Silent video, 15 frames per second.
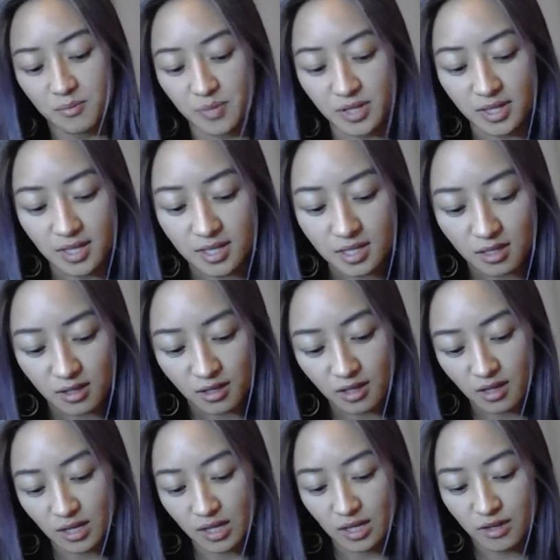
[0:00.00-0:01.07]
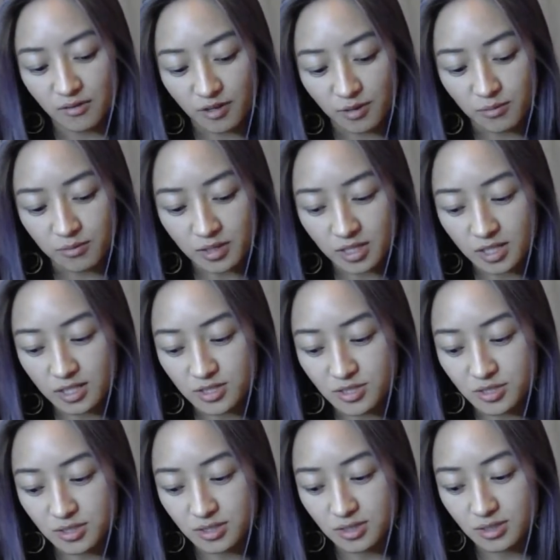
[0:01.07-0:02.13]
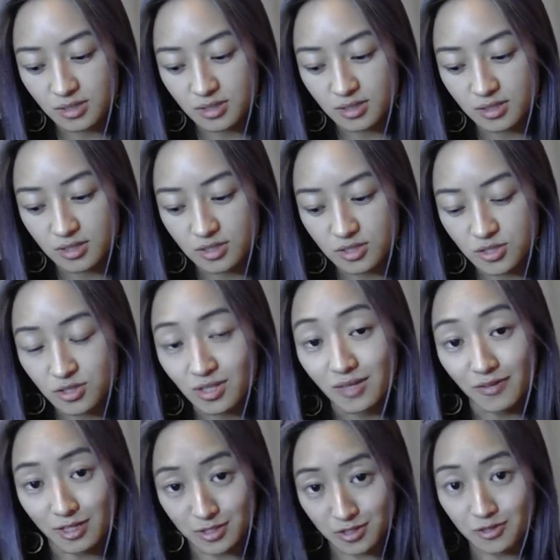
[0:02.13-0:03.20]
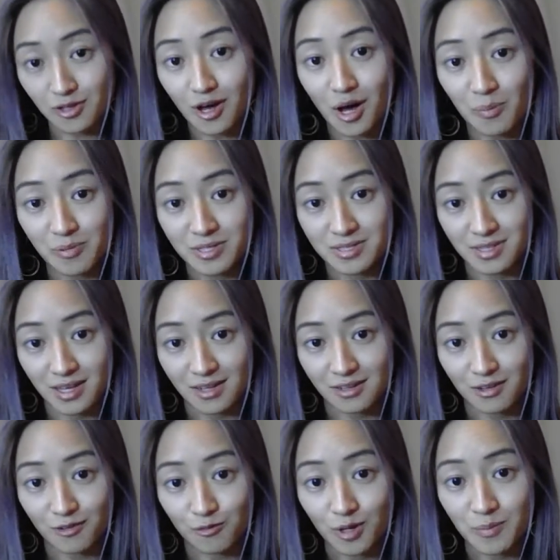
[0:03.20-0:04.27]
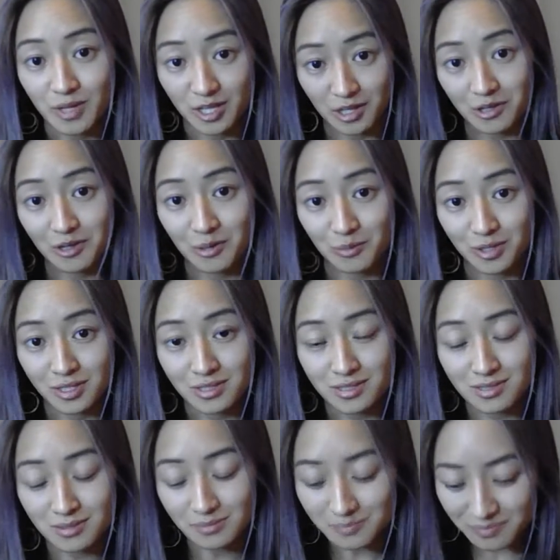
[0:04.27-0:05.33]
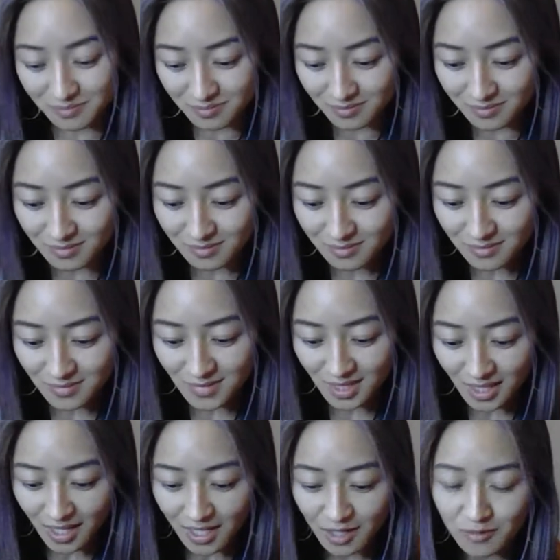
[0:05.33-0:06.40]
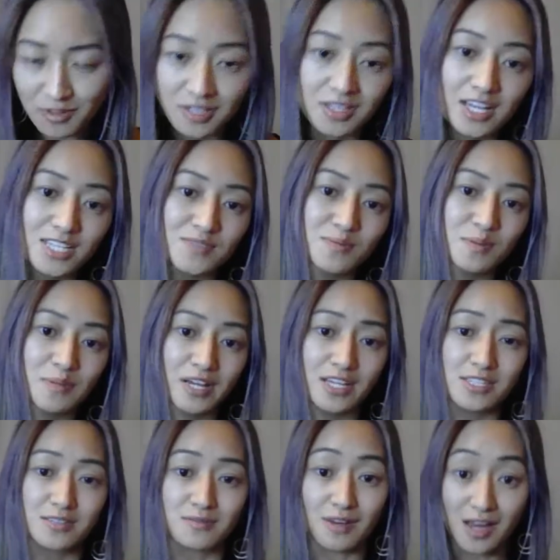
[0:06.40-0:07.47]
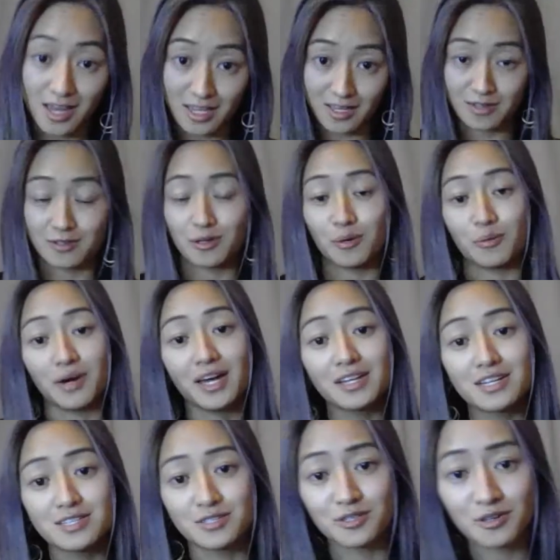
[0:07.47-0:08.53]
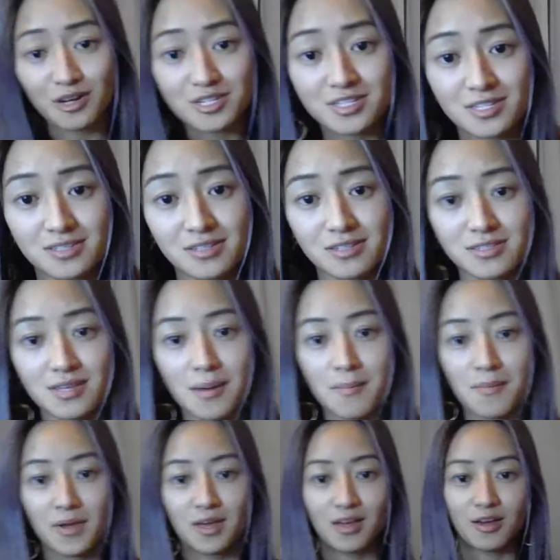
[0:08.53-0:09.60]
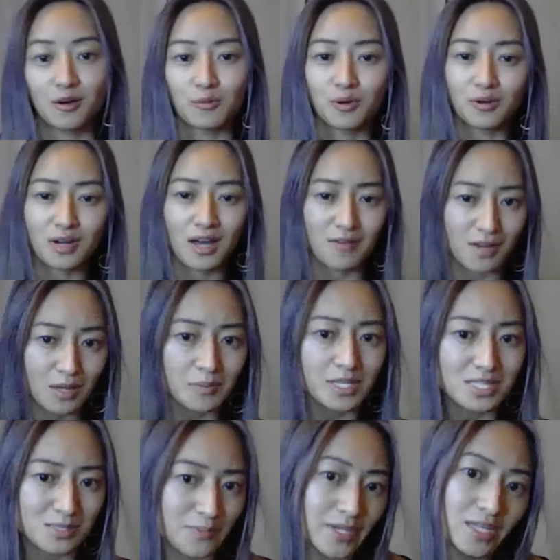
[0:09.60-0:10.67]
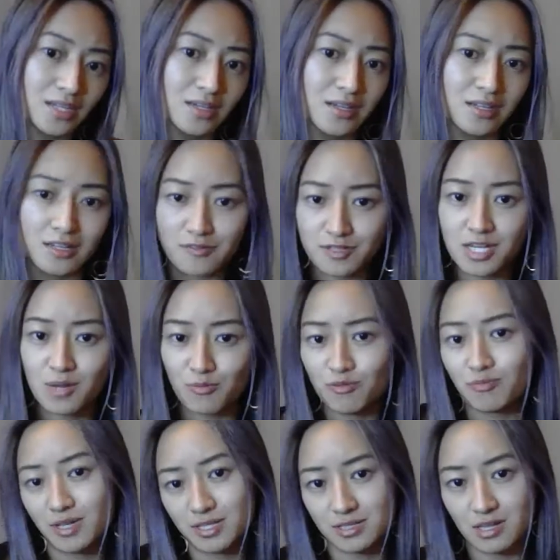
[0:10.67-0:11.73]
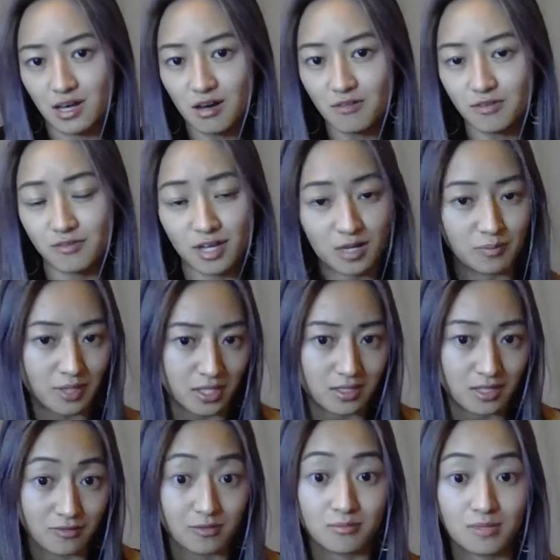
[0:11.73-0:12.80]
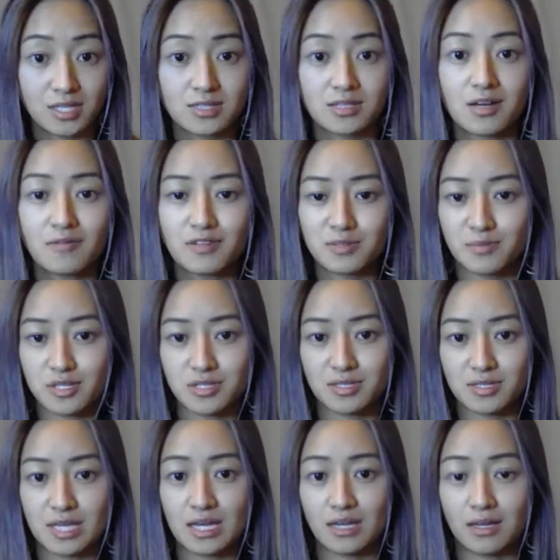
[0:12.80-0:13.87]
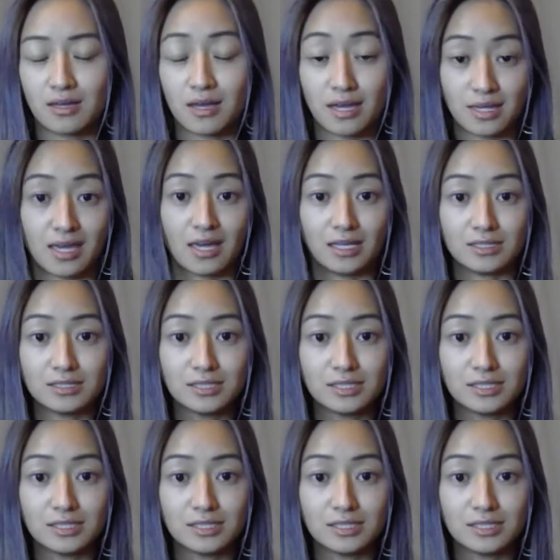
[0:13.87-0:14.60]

but then if i really if i do the opposite of what my ego wants and i realize from a place of higher awareness and consciousness that well, have I been spending enough time with myself? Have I been loving myself as much as I, I can?